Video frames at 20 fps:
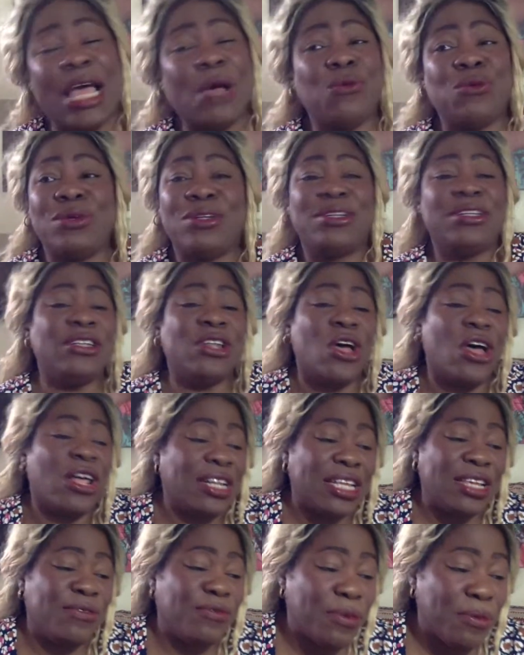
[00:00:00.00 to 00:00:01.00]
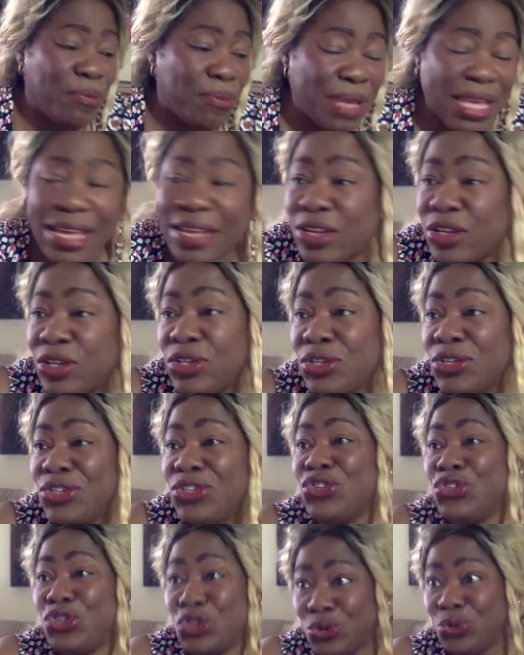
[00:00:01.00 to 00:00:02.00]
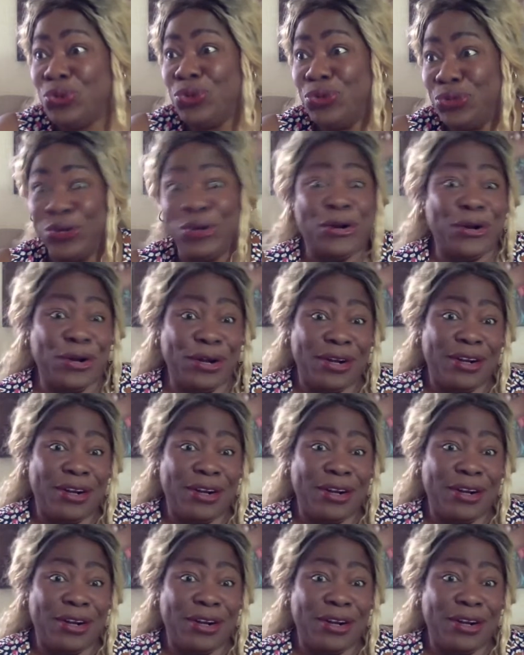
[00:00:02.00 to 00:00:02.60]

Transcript: I would not even make a good user.